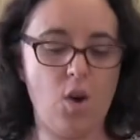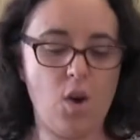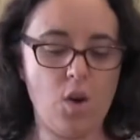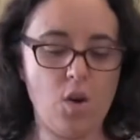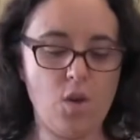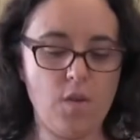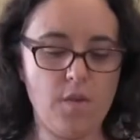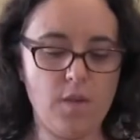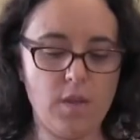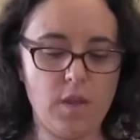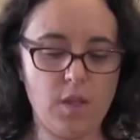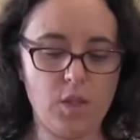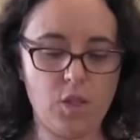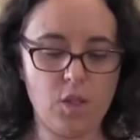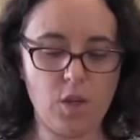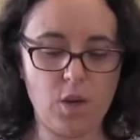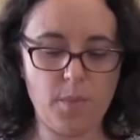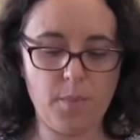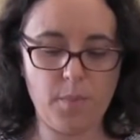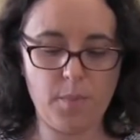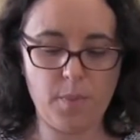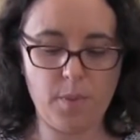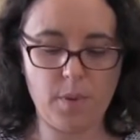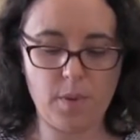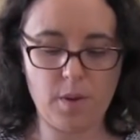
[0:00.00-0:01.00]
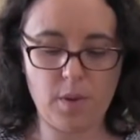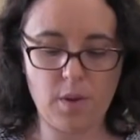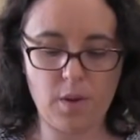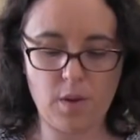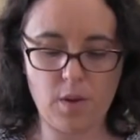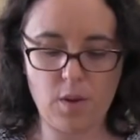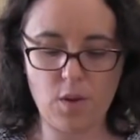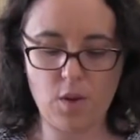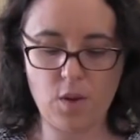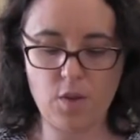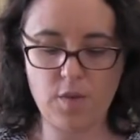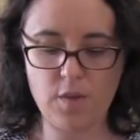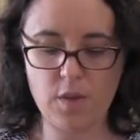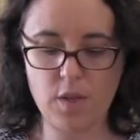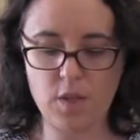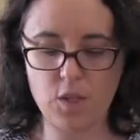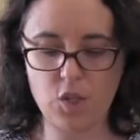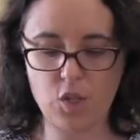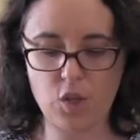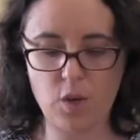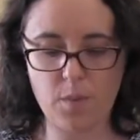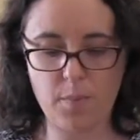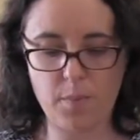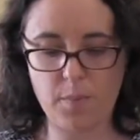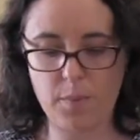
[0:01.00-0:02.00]
over the top, over the
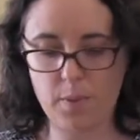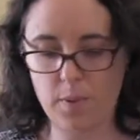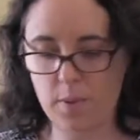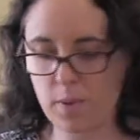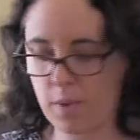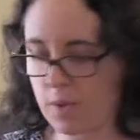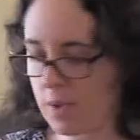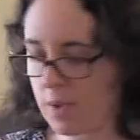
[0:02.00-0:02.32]
top,